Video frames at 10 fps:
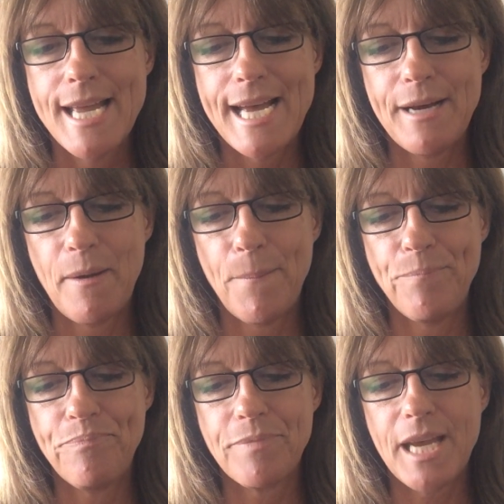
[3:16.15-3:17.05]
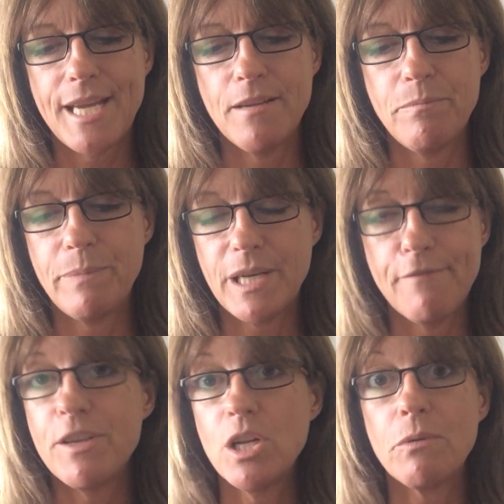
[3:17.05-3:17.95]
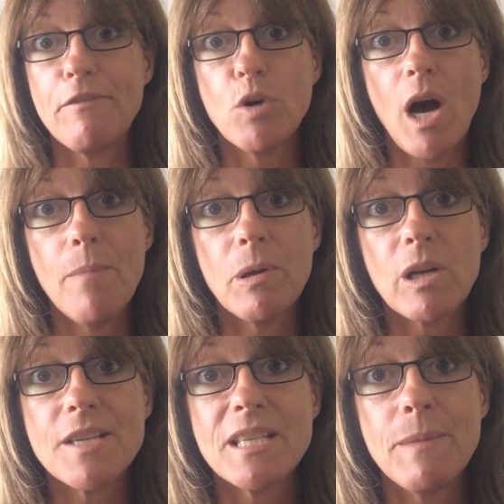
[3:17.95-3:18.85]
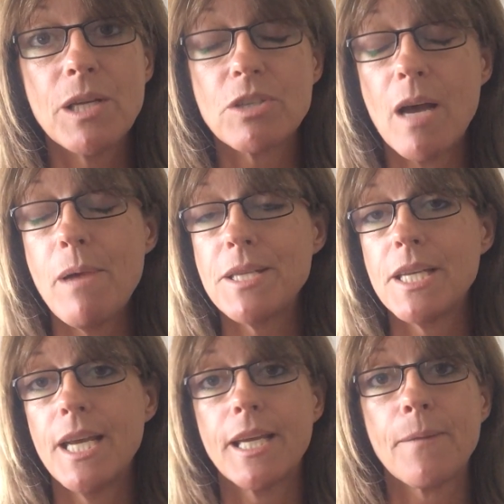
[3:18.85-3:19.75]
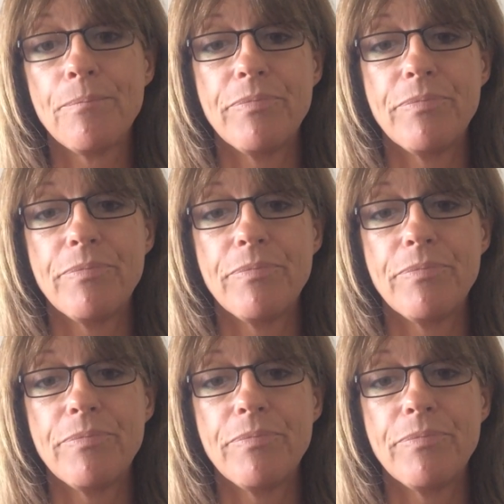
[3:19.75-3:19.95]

But if you're hypoglycemic, diabetic,